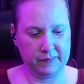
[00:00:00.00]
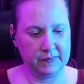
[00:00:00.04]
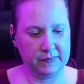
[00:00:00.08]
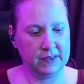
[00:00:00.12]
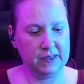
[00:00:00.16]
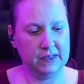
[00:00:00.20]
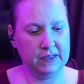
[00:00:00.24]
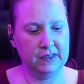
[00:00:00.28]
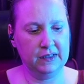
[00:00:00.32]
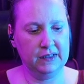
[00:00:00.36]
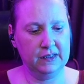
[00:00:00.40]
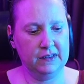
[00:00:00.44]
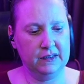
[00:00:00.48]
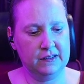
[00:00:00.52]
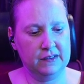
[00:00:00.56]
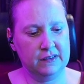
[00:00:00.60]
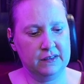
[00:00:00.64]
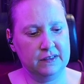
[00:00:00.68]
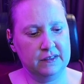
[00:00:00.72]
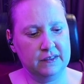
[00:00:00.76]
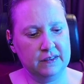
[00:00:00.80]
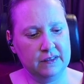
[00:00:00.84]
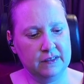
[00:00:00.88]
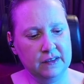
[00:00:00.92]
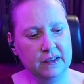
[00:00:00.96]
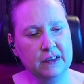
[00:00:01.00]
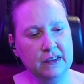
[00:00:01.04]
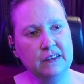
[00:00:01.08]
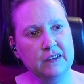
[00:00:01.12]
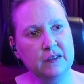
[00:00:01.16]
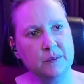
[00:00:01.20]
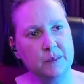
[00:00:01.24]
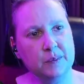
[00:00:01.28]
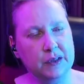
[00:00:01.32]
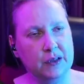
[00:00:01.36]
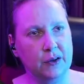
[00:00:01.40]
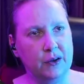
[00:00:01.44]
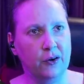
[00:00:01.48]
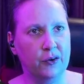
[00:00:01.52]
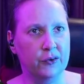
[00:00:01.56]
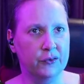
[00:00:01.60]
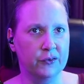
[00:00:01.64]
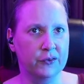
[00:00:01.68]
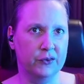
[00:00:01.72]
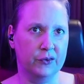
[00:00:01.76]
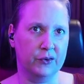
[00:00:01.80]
It's a bit odd,